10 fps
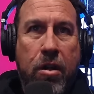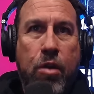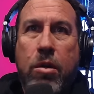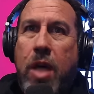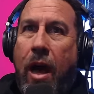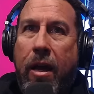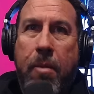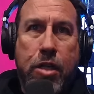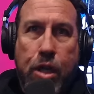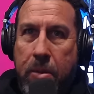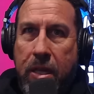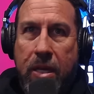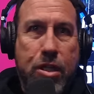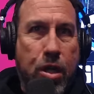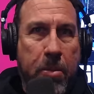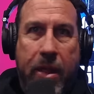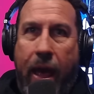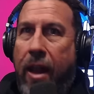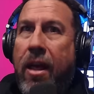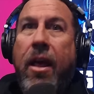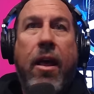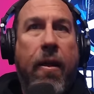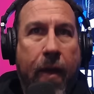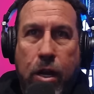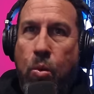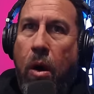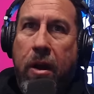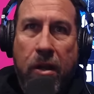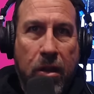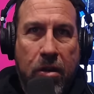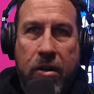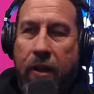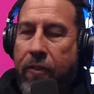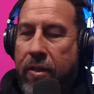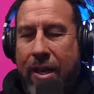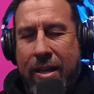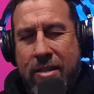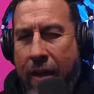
You were talking about show me this, show me that, and you wanted to learn different things.